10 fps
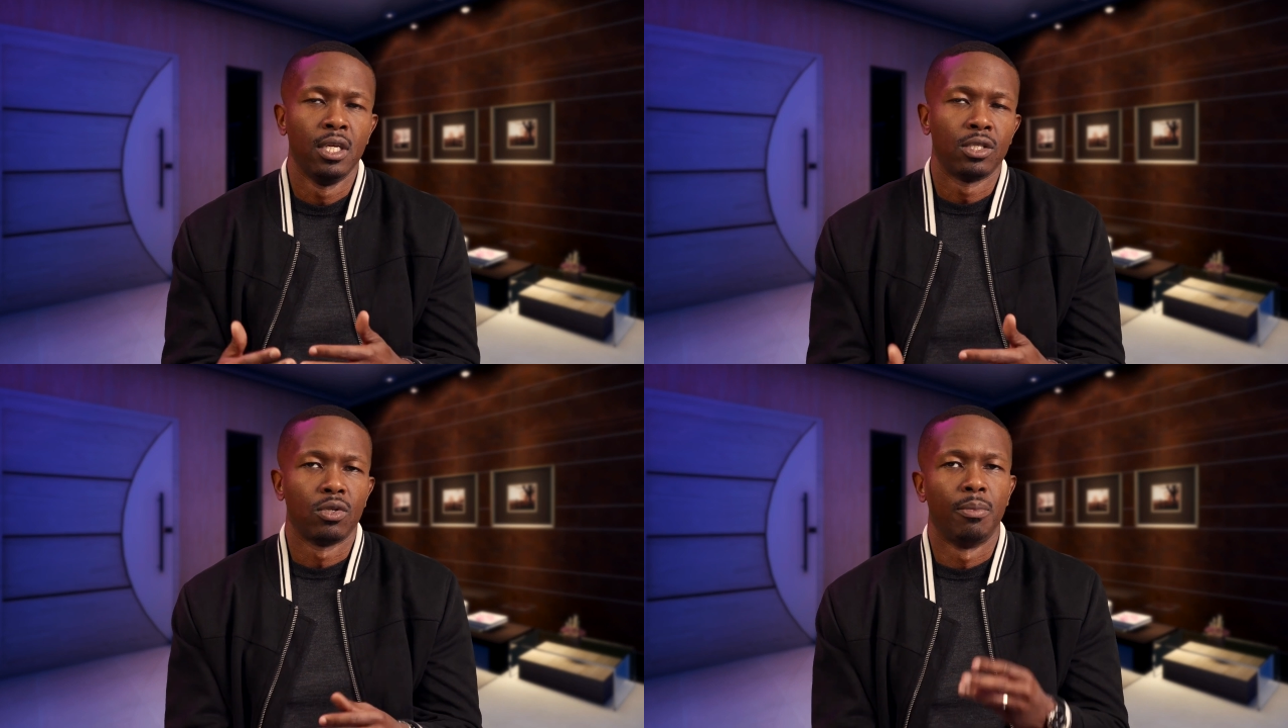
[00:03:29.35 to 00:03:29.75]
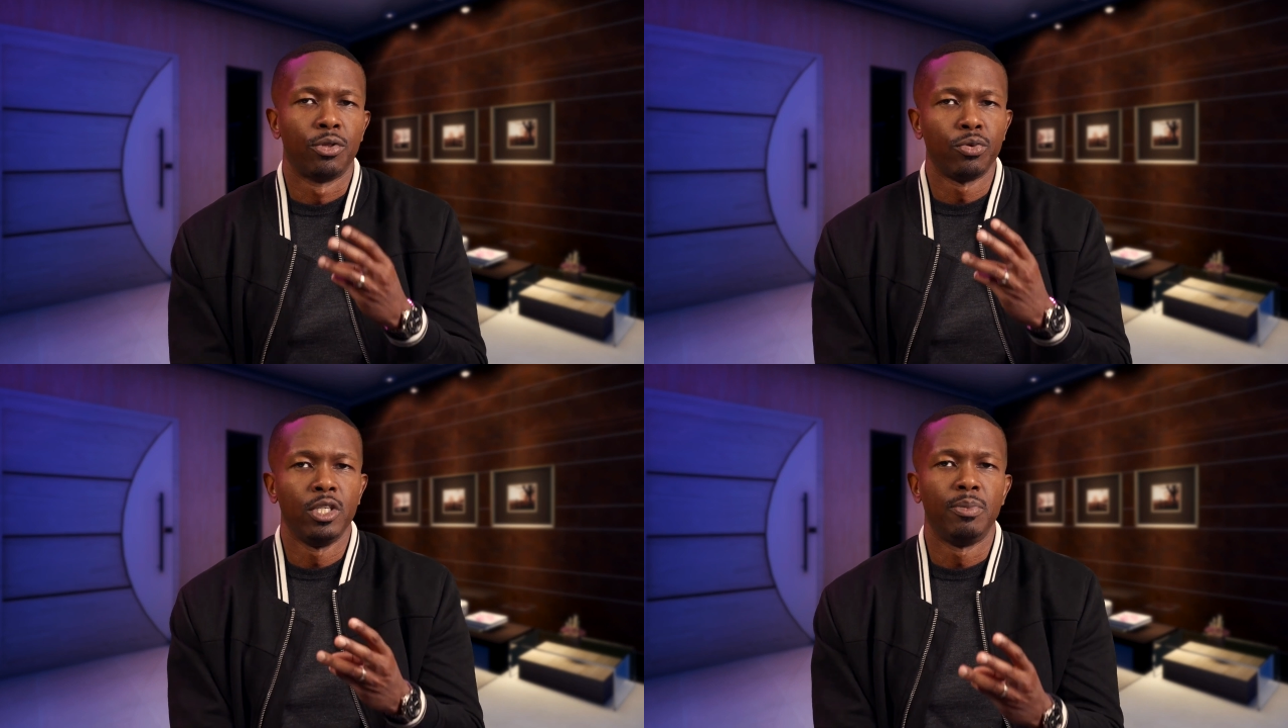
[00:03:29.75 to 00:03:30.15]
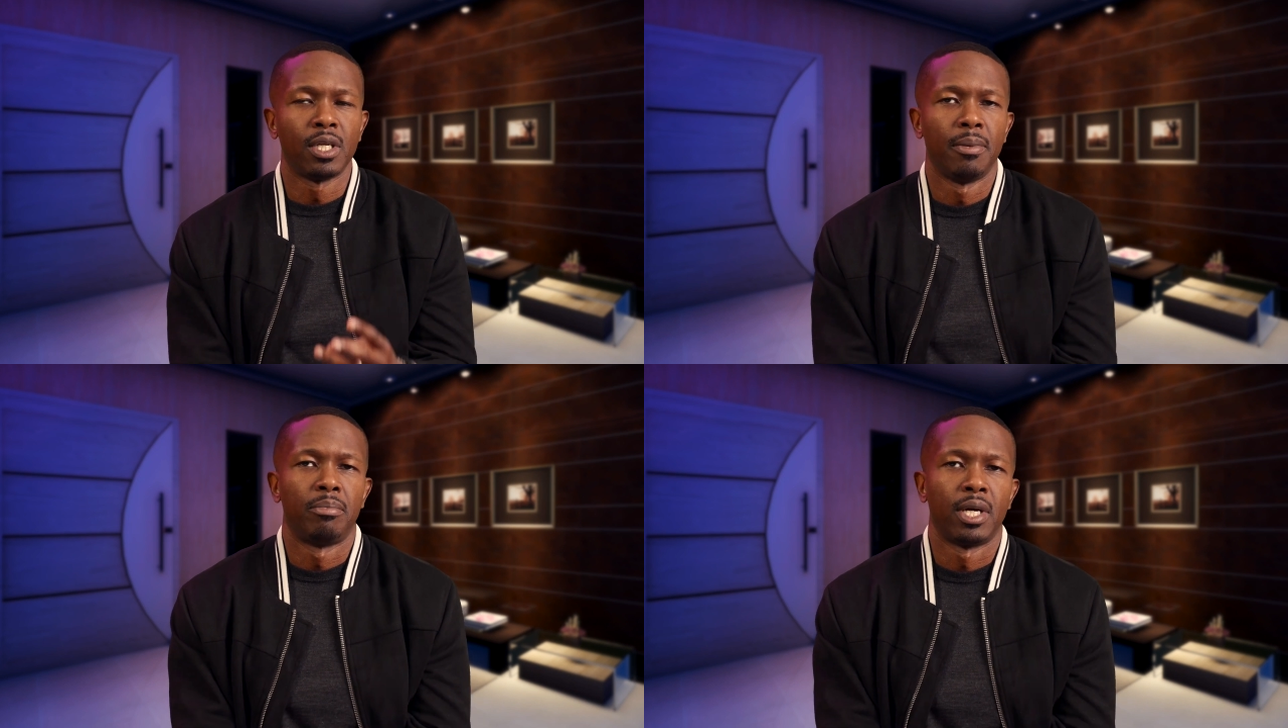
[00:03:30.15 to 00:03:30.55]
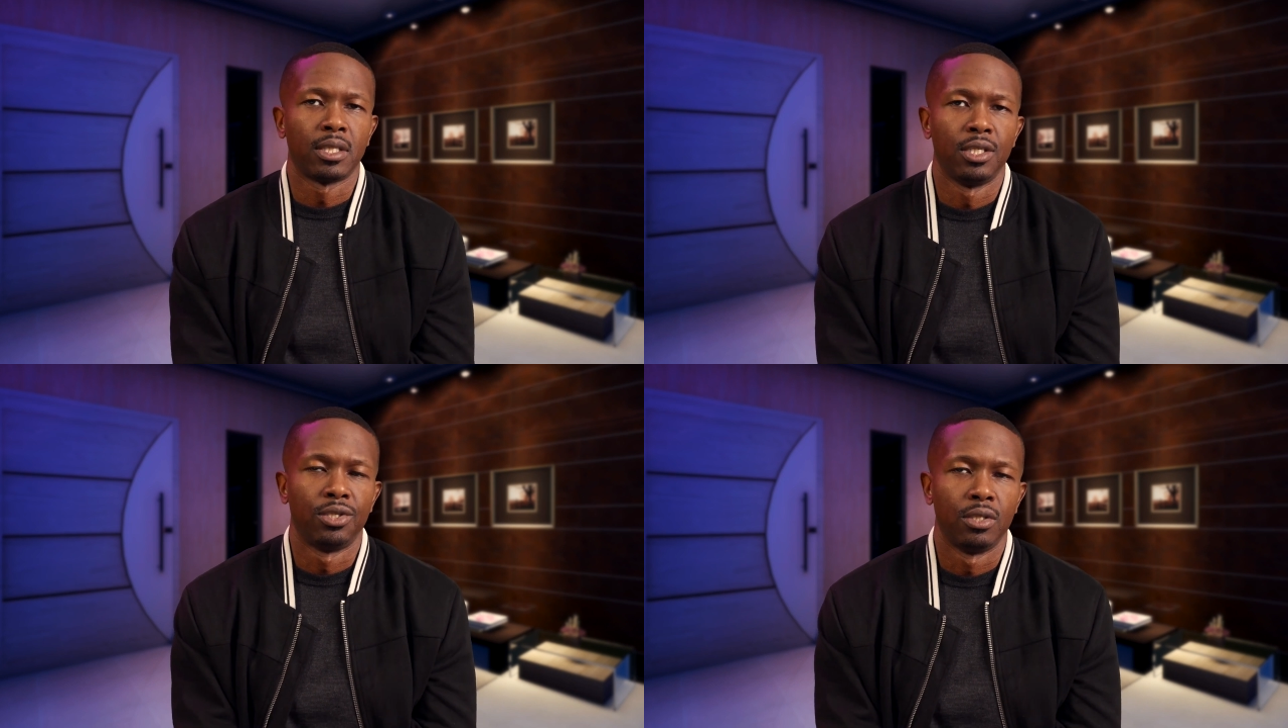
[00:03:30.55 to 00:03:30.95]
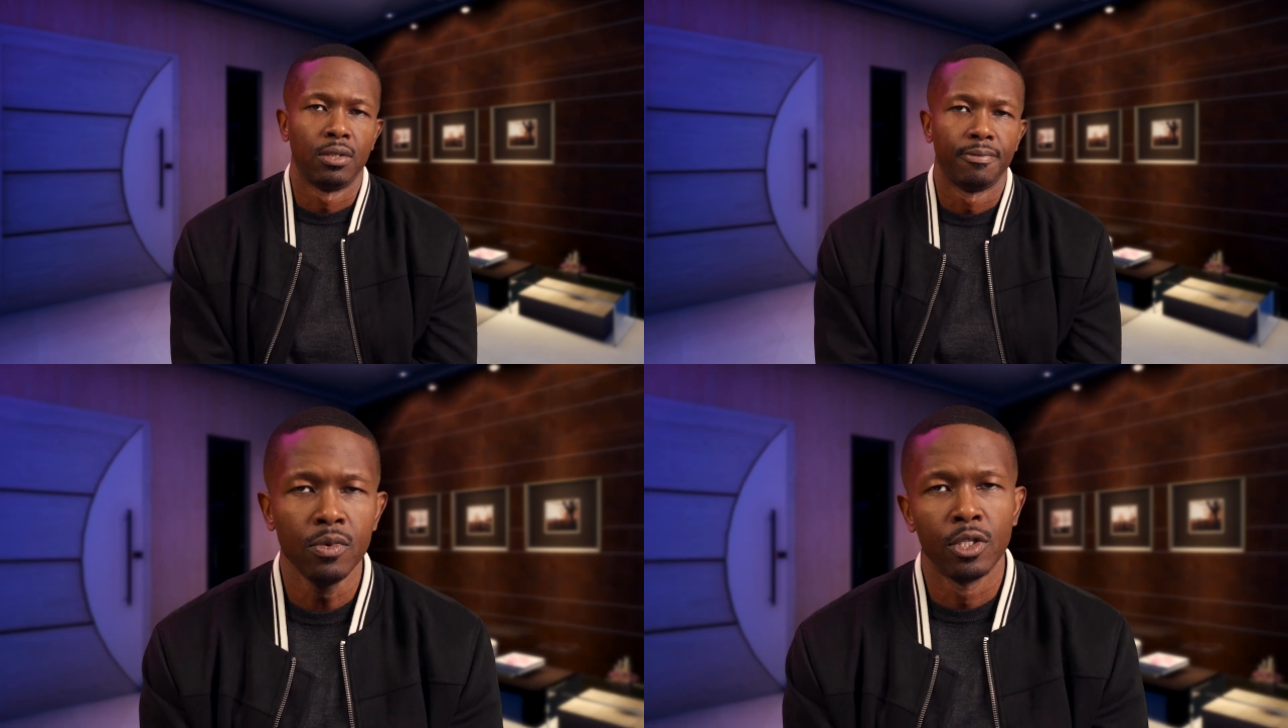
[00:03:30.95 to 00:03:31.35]
So number three is becoming practitioner.
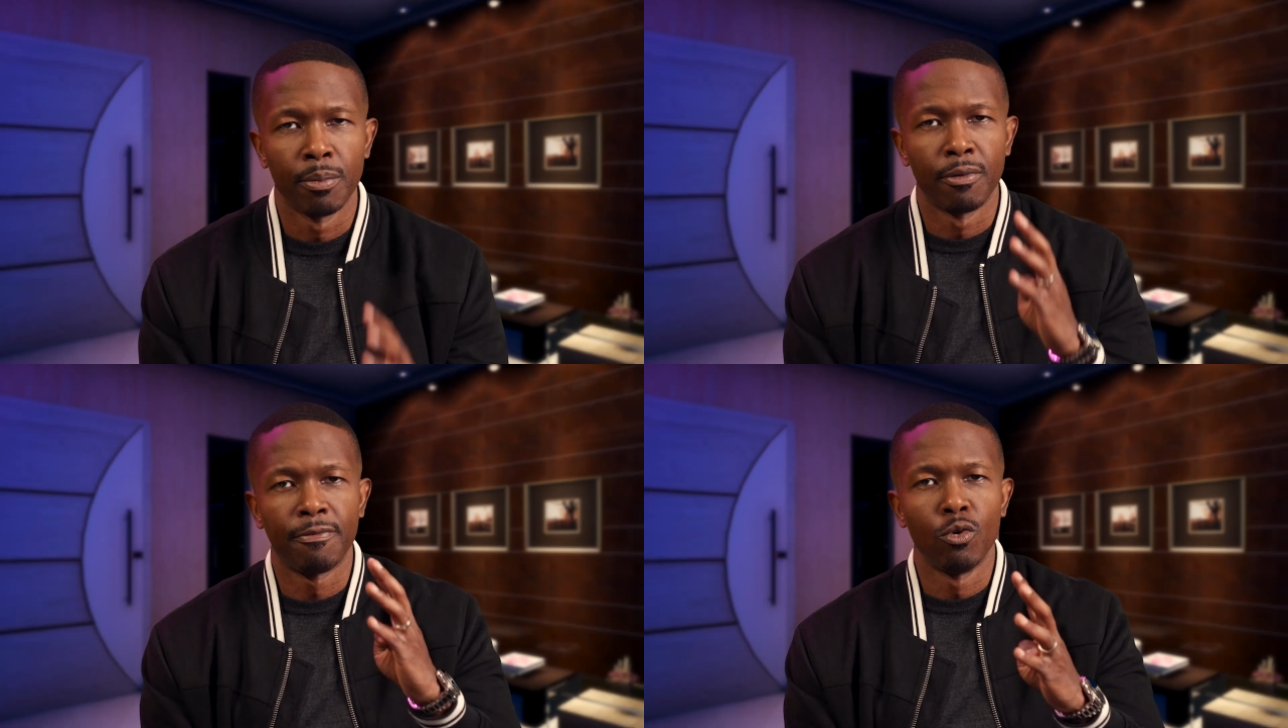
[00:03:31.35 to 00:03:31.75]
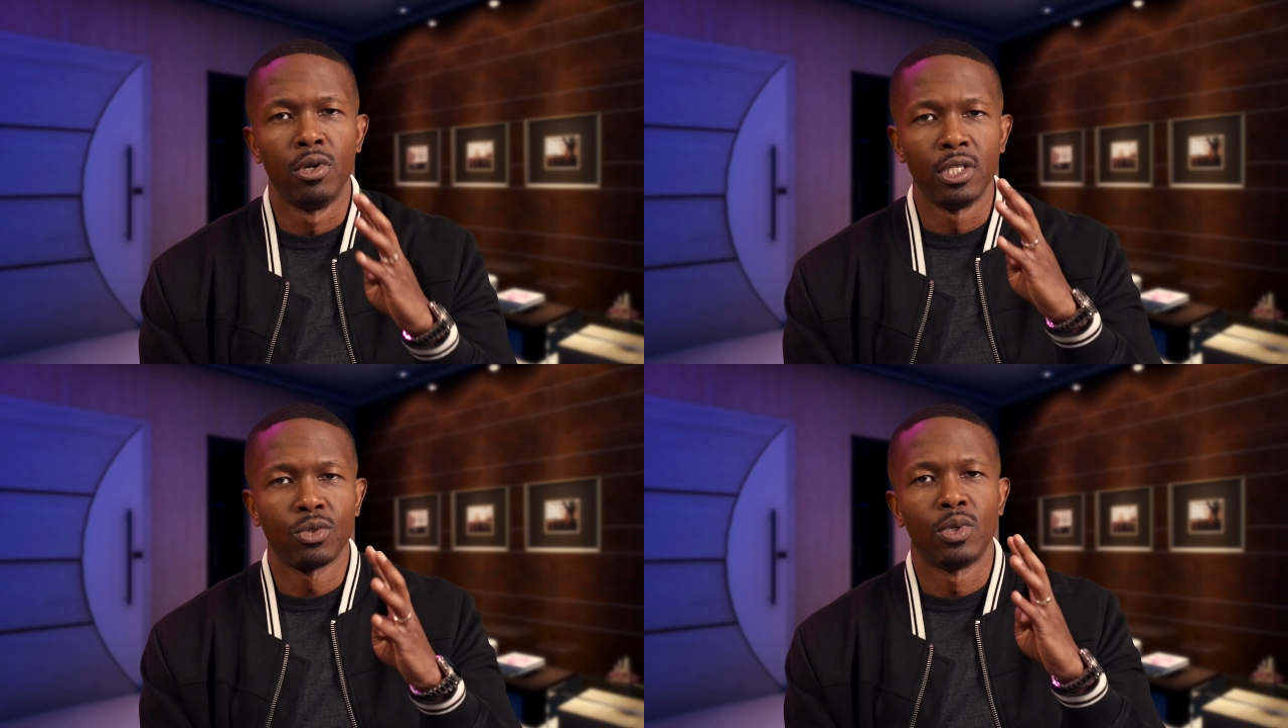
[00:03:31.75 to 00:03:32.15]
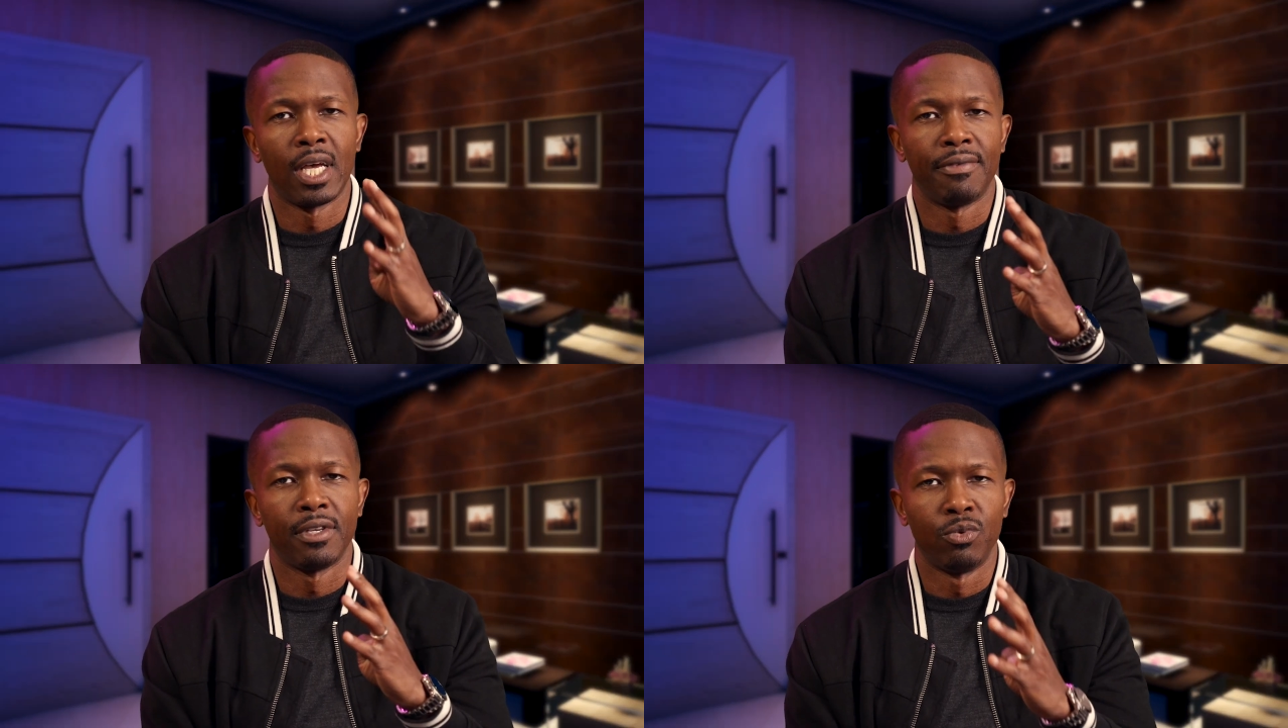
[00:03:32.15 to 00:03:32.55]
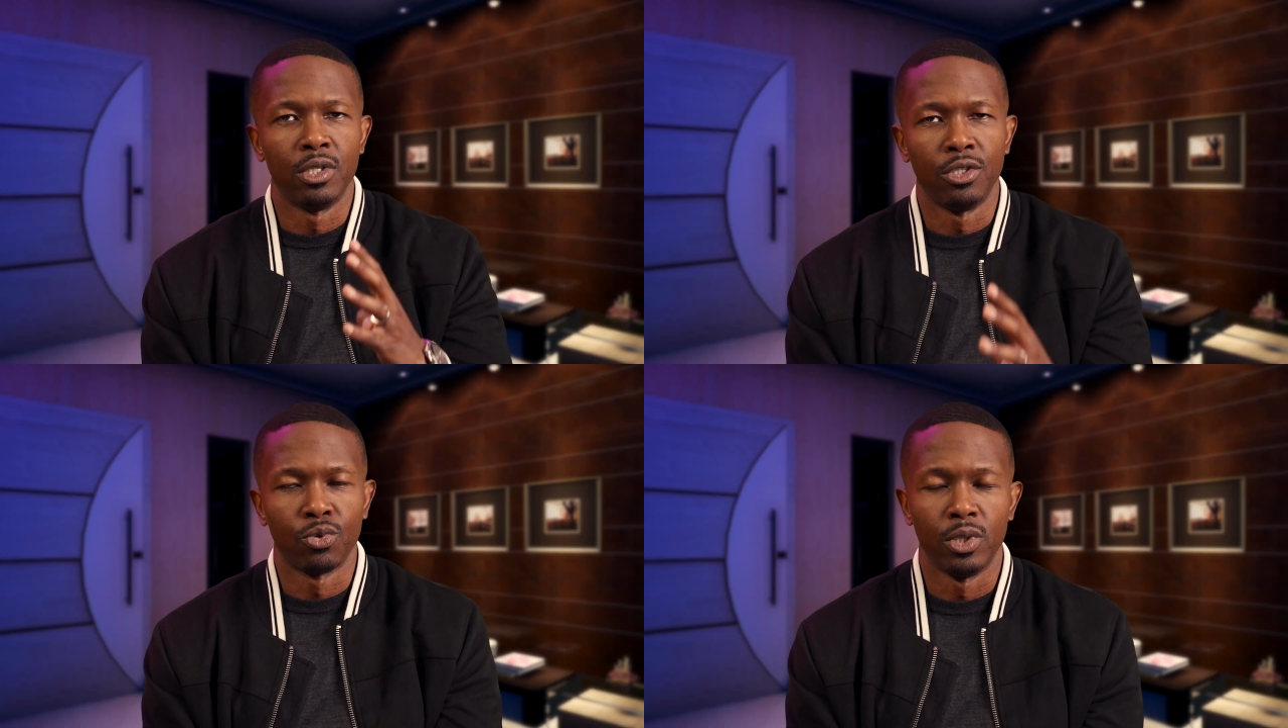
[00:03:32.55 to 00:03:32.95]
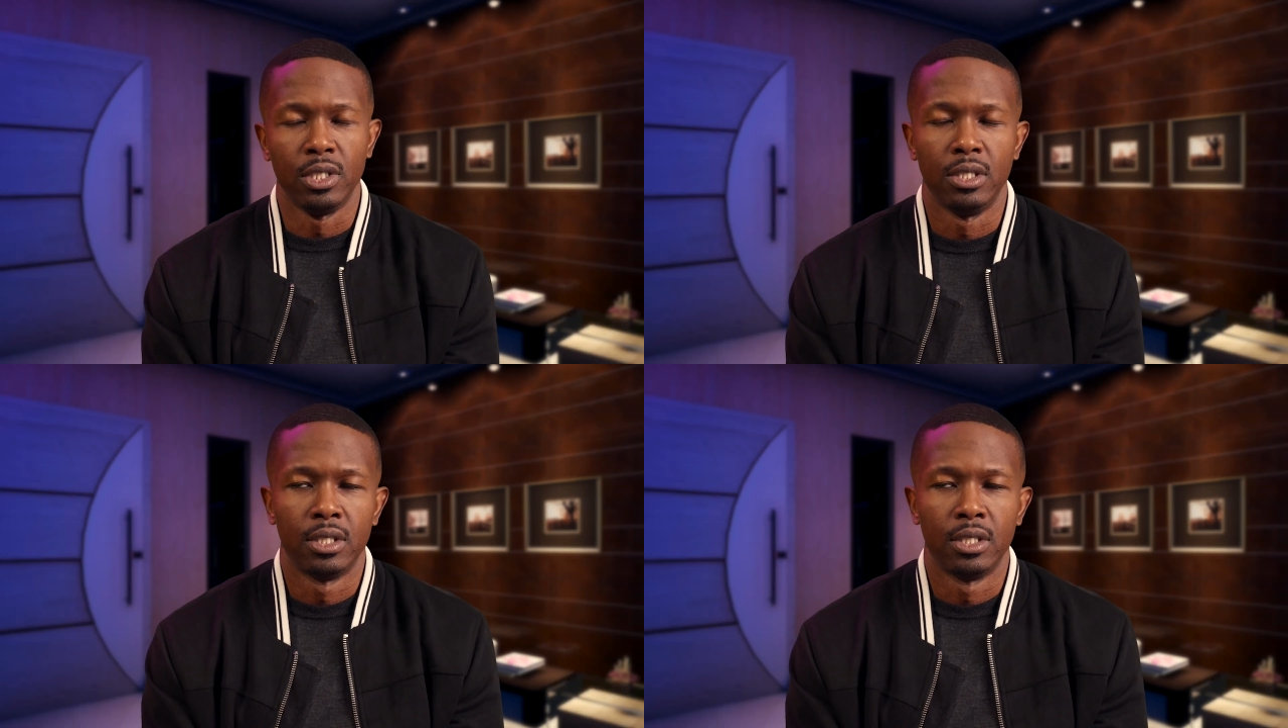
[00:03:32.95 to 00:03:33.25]
Number four, and this one life get really sweet.